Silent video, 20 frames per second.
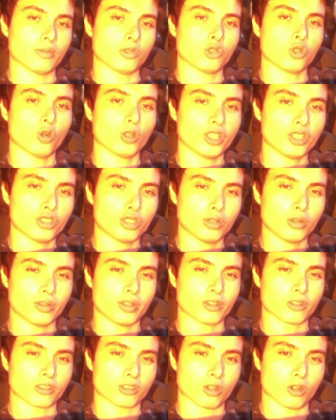I'm 22
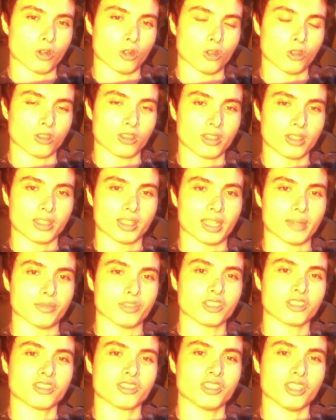years old, and
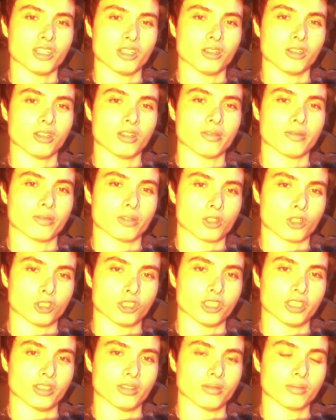I'm still a
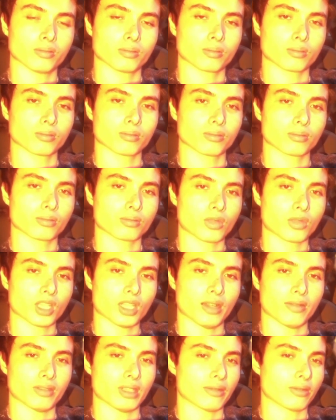virgin.
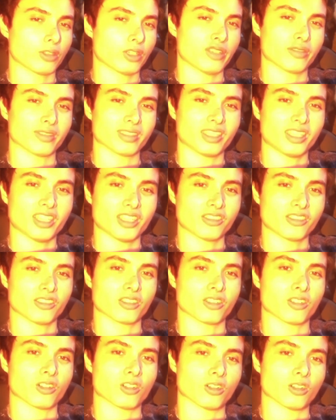I've never even
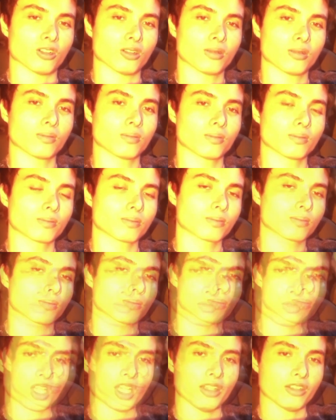kissed a girl.
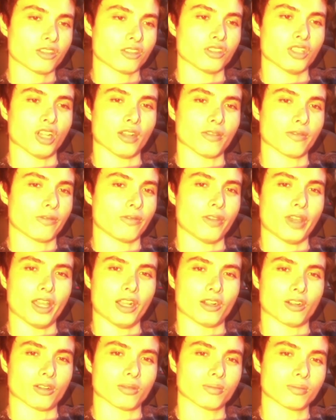It's not
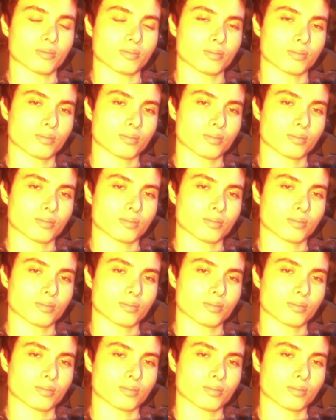fair.